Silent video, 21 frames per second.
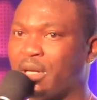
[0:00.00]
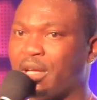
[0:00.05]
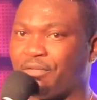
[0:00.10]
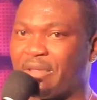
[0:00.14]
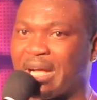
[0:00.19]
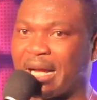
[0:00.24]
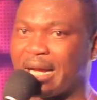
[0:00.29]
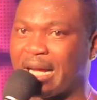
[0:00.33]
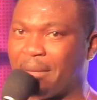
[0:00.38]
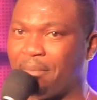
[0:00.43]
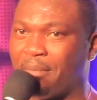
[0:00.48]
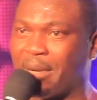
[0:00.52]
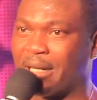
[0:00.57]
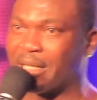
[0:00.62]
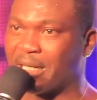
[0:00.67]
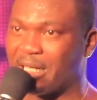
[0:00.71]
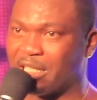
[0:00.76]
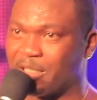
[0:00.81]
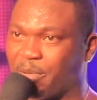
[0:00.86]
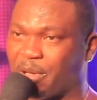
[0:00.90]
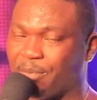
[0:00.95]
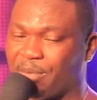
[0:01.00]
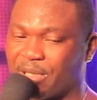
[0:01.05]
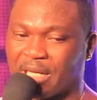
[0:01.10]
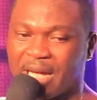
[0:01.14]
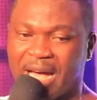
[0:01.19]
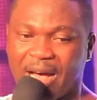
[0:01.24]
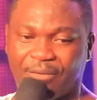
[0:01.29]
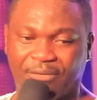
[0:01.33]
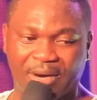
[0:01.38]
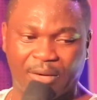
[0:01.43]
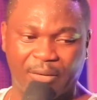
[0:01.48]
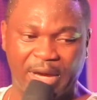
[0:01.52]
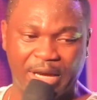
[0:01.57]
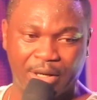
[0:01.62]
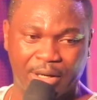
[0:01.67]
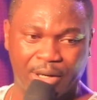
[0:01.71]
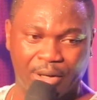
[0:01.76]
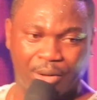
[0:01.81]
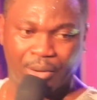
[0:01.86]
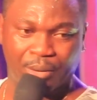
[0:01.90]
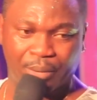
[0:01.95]
If not car man, they speak to you. Alpha, where
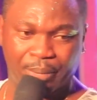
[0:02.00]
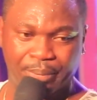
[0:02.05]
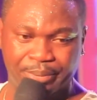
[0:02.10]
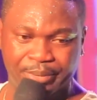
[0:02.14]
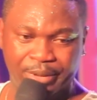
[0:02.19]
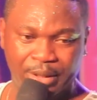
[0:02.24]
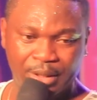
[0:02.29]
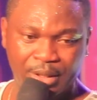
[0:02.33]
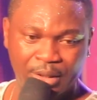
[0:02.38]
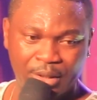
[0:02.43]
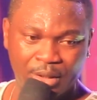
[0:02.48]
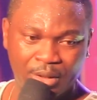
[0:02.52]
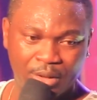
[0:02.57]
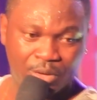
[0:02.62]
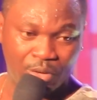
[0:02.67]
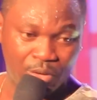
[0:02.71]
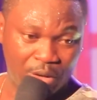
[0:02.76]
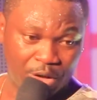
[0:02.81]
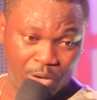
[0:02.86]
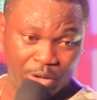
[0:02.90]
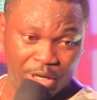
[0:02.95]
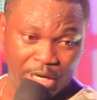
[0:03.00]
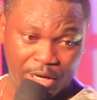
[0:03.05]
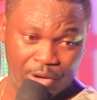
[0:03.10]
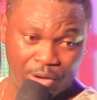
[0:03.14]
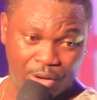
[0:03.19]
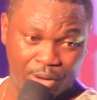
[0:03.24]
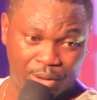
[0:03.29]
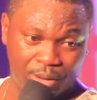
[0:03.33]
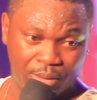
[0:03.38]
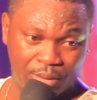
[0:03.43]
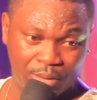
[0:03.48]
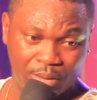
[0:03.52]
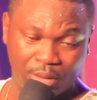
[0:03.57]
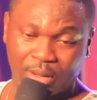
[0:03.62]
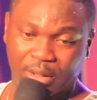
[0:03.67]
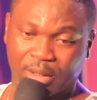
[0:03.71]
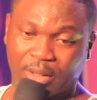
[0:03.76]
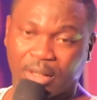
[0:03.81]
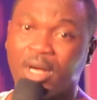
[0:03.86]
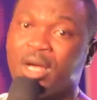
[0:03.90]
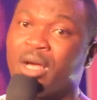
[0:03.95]
do they go? You they go?
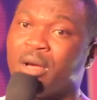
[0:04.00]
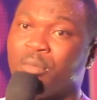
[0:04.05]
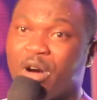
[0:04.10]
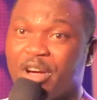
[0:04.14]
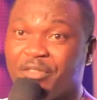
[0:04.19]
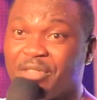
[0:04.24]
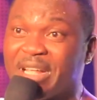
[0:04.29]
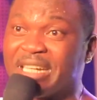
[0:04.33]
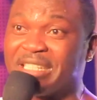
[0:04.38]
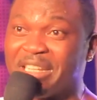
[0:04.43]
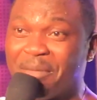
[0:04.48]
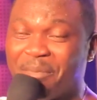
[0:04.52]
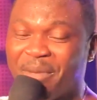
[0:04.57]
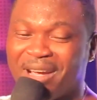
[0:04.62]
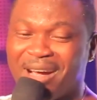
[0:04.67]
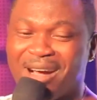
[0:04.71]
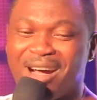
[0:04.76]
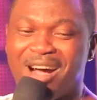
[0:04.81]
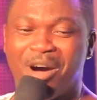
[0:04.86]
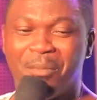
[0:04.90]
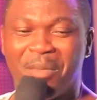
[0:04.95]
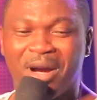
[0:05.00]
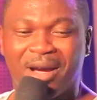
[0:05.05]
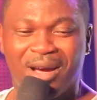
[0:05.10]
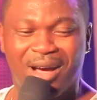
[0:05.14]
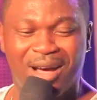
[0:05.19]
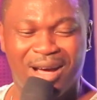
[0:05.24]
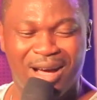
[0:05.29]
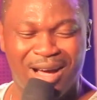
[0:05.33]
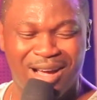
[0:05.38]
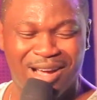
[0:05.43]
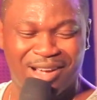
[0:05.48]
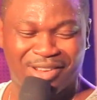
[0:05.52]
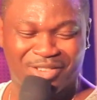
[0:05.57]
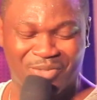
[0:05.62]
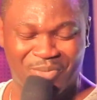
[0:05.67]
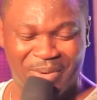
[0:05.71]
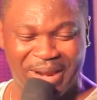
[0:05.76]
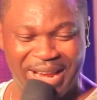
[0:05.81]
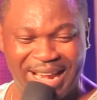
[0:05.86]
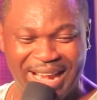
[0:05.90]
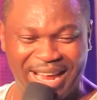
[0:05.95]
Okay. But if they see big car, oh my
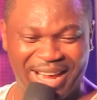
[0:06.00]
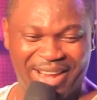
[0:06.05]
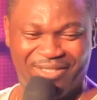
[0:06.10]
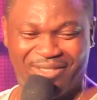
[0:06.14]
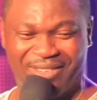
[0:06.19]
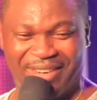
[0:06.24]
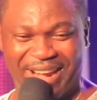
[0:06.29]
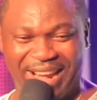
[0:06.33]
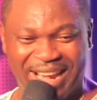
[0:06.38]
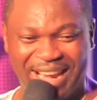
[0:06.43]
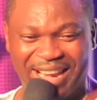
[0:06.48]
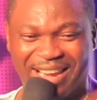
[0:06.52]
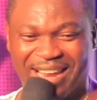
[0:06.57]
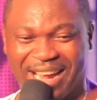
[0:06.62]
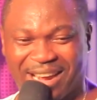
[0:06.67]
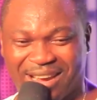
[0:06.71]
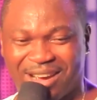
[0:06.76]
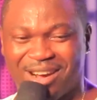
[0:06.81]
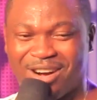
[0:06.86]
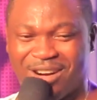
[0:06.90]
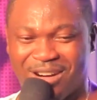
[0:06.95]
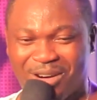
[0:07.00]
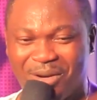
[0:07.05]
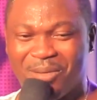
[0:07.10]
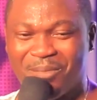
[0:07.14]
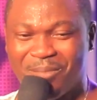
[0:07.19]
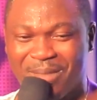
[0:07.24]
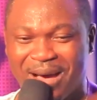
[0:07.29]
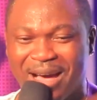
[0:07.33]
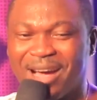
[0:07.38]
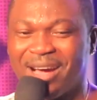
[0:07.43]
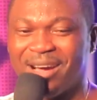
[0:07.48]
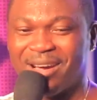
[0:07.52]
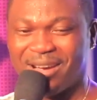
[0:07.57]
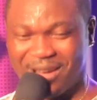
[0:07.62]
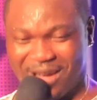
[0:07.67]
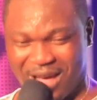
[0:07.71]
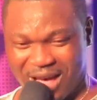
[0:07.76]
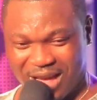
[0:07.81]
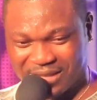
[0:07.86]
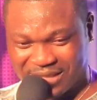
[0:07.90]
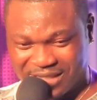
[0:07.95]
gosh, really? Really? Like, oh
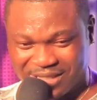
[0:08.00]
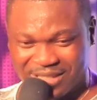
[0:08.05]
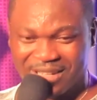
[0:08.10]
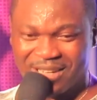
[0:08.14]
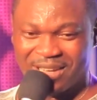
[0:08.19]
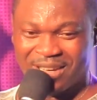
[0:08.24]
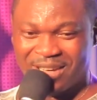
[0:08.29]
my gosh.